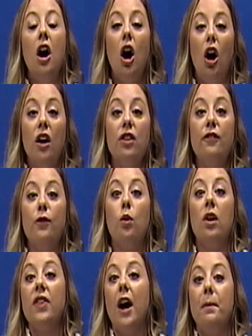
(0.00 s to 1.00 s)
On the
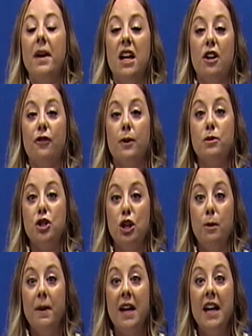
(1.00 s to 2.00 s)
4th, I'll be here from
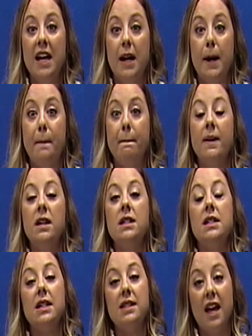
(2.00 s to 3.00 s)
2 p.m.
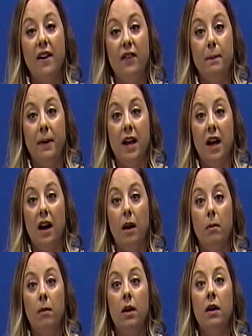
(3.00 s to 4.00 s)
to 7
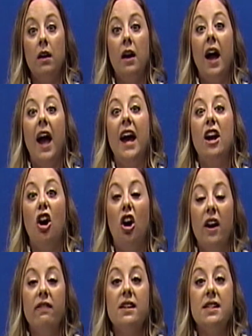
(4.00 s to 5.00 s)
p.m. And
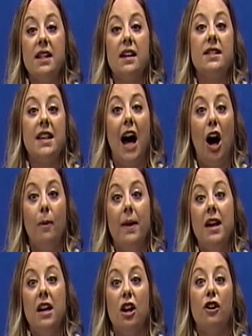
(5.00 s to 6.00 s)
on the 6th, I'll be
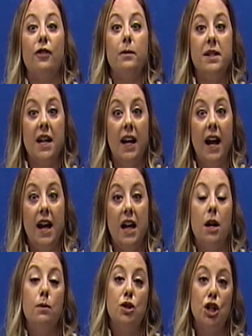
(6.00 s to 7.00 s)
here from 10
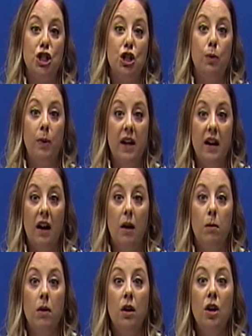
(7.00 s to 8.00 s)
a.m. to 2
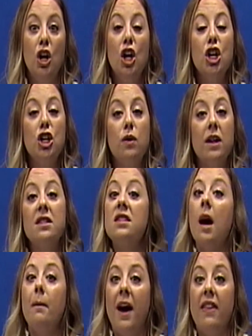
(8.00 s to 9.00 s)
p.m. you can
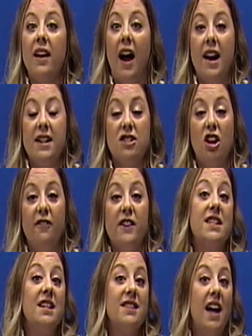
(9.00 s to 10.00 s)
stop by the guidance
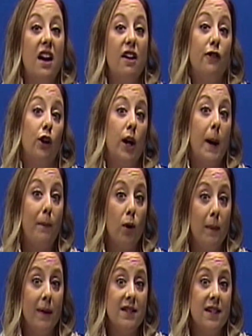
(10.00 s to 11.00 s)
office and sign up for an
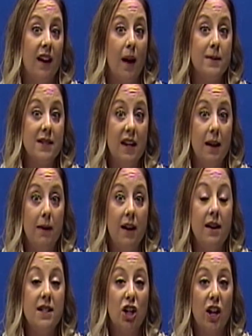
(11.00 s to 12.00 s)
appointment to come see
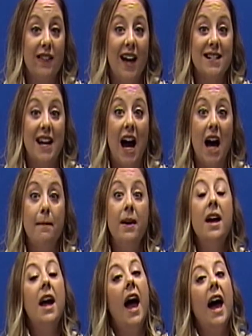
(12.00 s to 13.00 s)
me during that time,
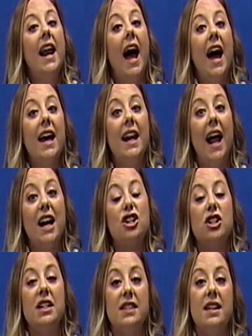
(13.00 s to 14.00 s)
and I can
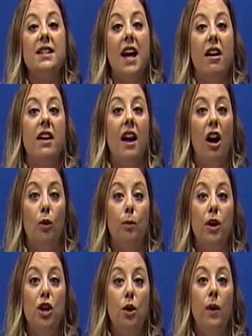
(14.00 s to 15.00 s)
actually sit down and help
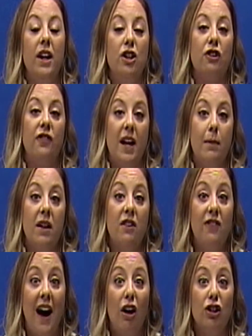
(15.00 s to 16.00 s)
you and your family
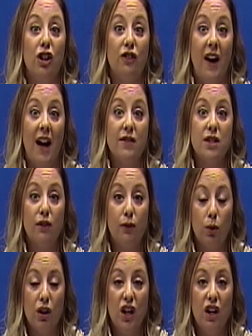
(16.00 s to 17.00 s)
file your FAFSA
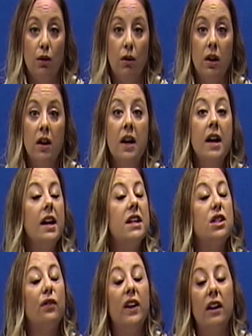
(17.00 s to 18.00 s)
for you.
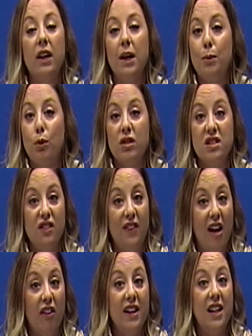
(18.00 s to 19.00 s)
It's very important to
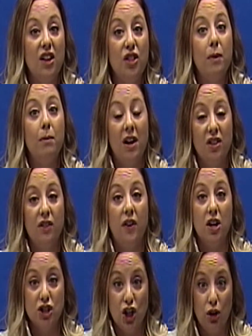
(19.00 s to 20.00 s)
file it in the month of
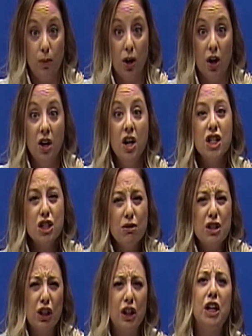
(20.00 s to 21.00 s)
October, so
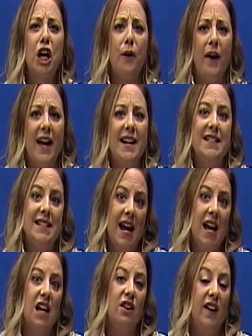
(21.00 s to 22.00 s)
it's good to go ahead and
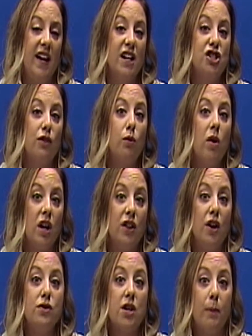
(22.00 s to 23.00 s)
take advantage of one of
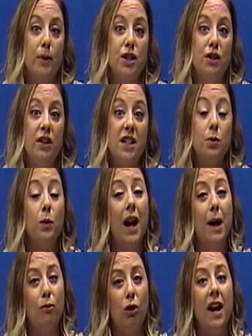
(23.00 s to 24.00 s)
those opportunities when
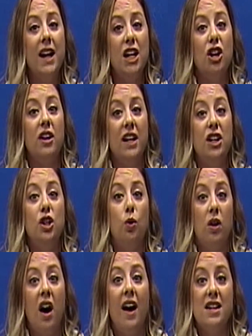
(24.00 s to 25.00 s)
I'm right here in
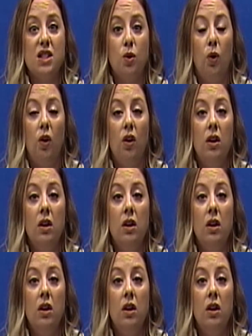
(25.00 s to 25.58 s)
your high school.